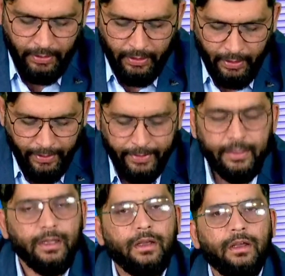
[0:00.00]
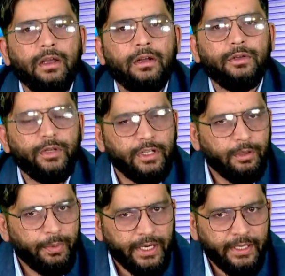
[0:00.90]
and during your
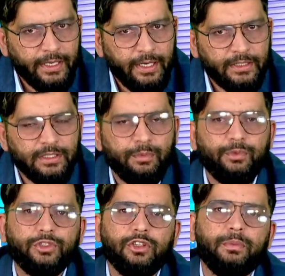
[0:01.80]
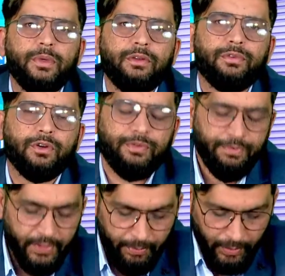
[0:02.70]
practical exam, which will be for
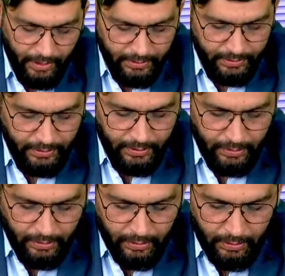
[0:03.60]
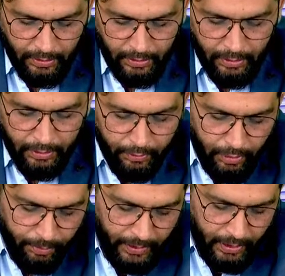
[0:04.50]
50 marks, you will
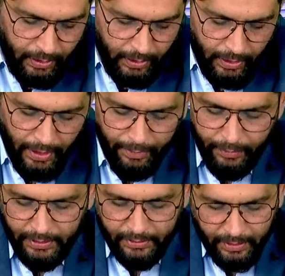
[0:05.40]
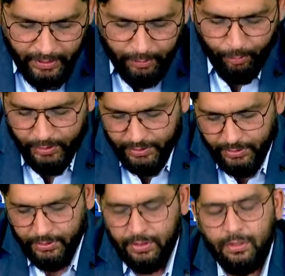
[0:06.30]
be having 3
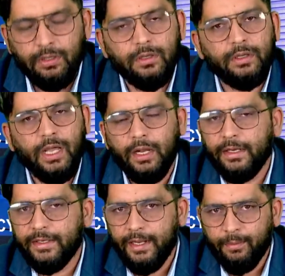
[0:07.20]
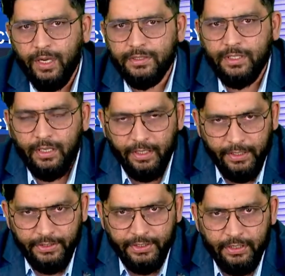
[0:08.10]
questions carrying 10 marks
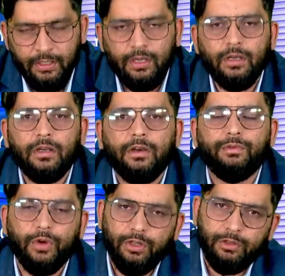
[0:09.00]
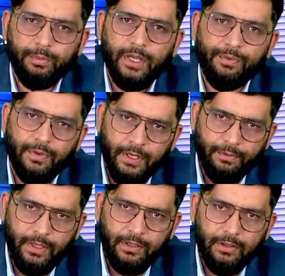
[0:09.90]
each, followed by Viva